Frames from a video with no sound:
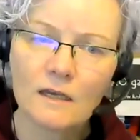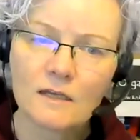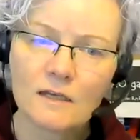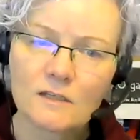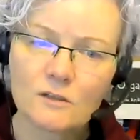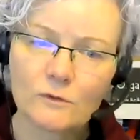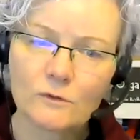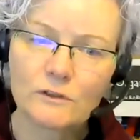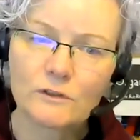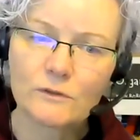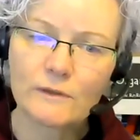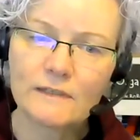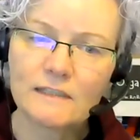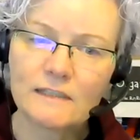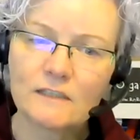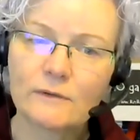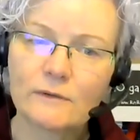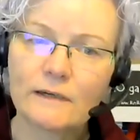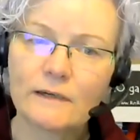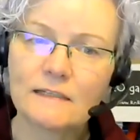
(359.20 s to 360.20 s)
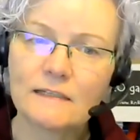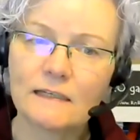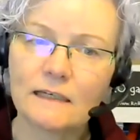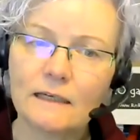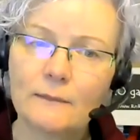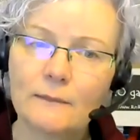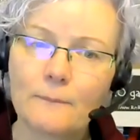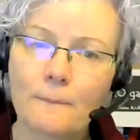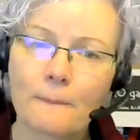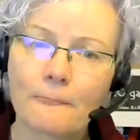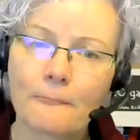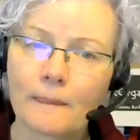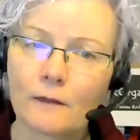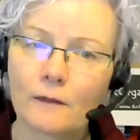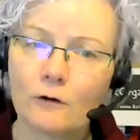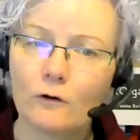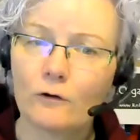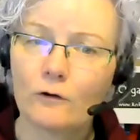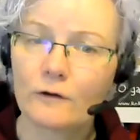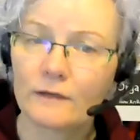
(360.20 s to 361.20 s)
So in 2020,
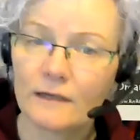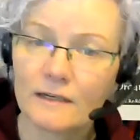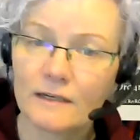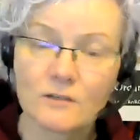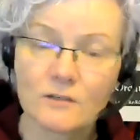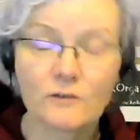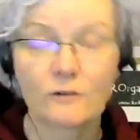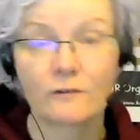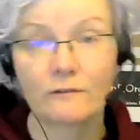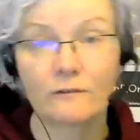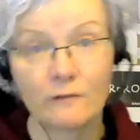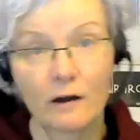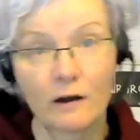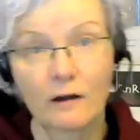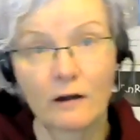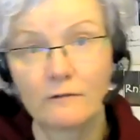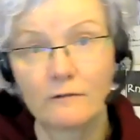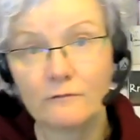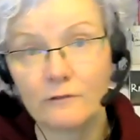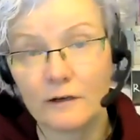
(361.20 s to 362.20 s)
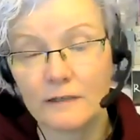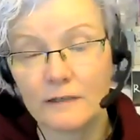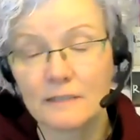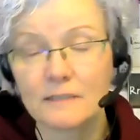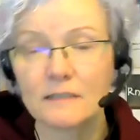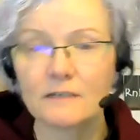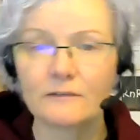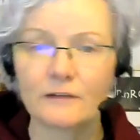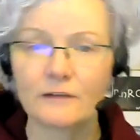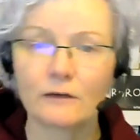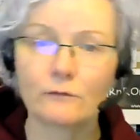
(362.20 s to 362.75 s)
organisers are invited, if they